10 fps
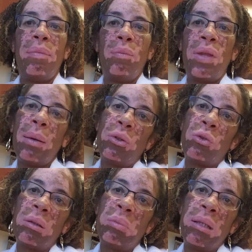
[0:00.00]
they would
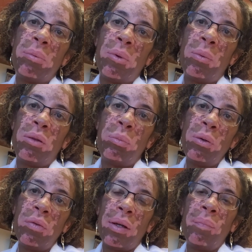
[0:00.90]
treat people with
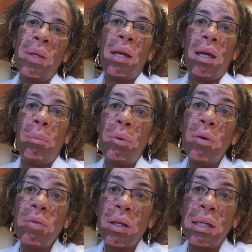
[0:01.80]
PUVA. And
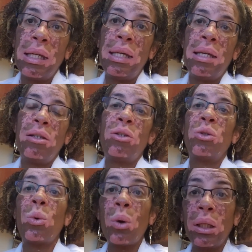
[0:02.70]
PUVA is
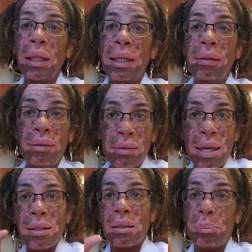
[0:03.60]
psoralen,
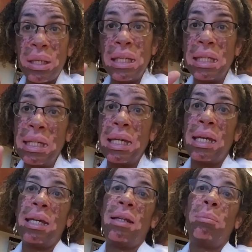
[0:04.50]
that's the P
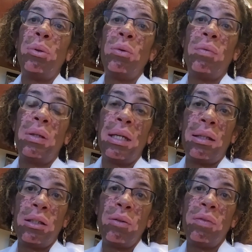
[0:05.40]
in
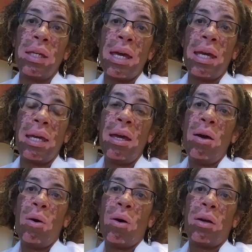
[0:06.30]
UVA,
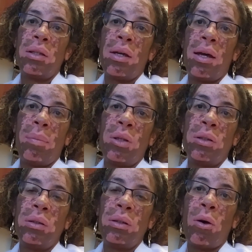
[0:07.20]
or the
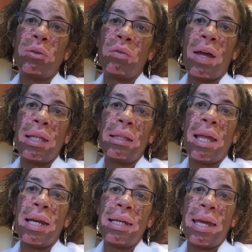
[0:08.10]
ultraviolet
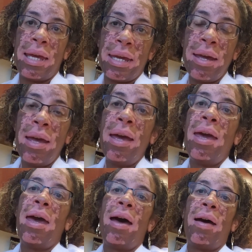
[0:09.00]
light A.
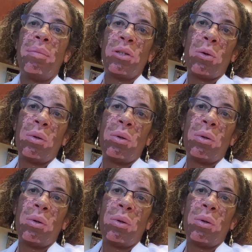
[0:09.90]
So